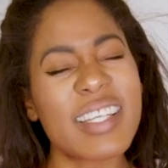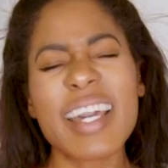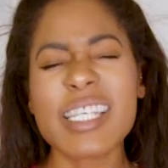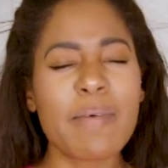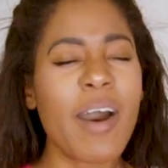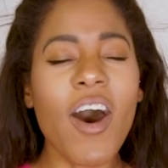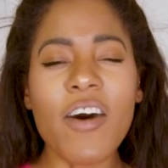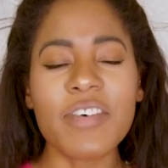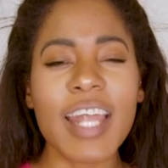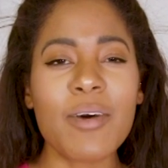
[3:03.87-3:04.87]
It takes about
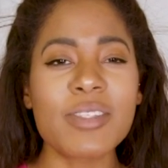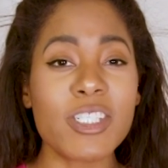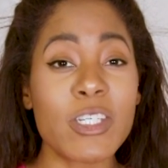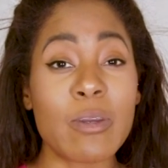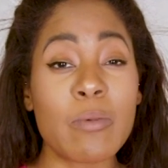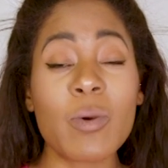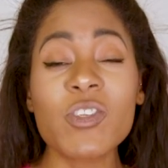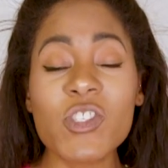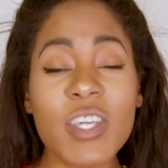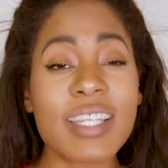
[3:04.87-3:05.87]
half an hour to do it, but
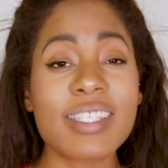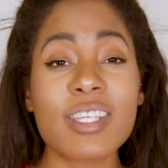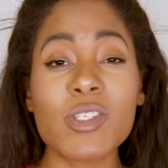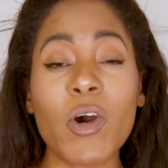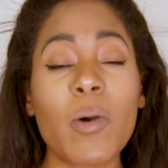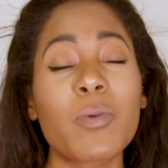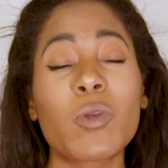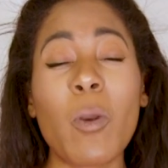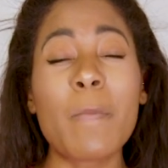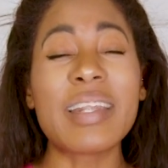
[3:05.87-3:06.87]
once you get to the top,
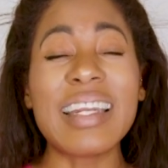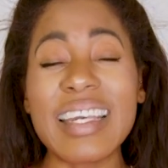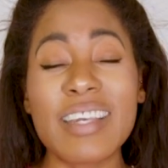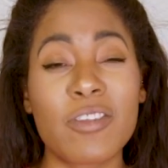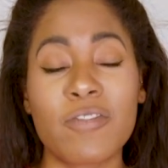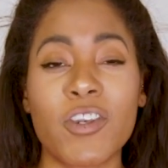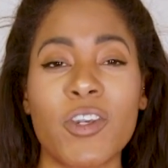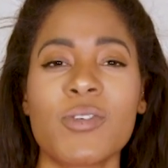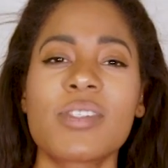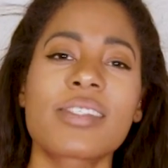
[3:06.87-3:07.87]
you won't believe the
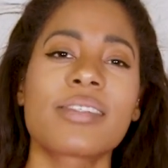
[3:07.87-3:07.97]
views.